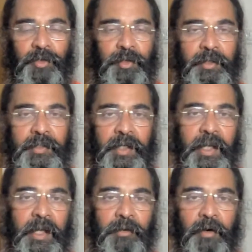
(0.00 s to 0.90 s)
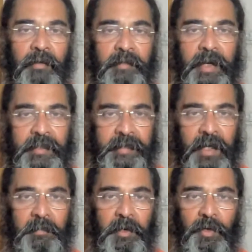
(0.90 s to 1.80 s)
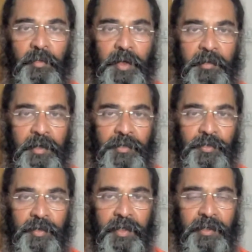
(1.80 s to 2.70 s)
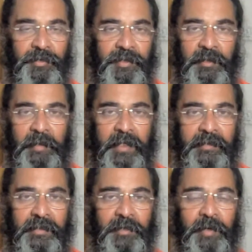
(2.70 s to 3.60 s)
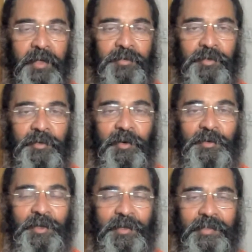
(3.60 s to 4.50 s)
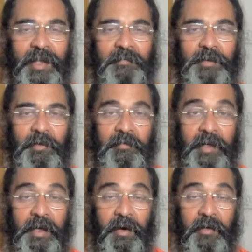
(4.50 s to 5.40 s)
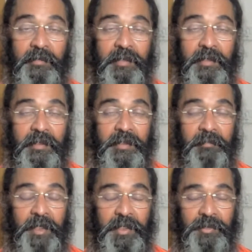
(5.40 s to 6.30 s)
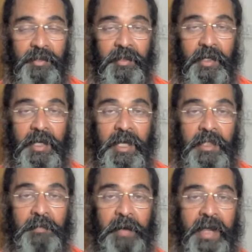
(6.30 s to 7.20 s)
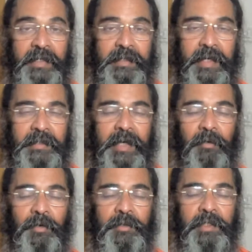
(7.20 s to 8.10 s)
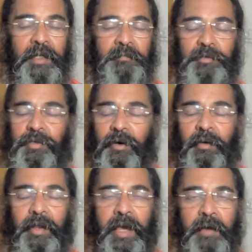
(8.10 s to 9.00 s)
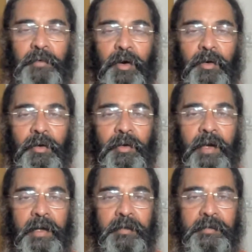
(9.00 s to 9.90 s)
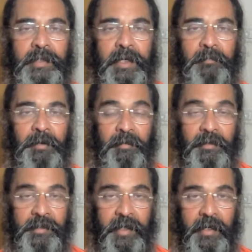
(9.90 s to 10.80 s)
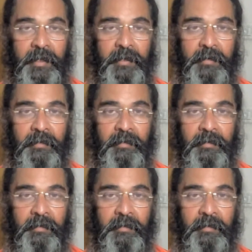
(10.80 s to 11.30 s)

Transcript: So you're sitting, you have an assignment tomorrow, you're a student, you just imagine the way you should talk to yourself. You have a very urgent examination. The mind says, I want to sleep. Sorry, I'm not going to let you sleep. You have to study.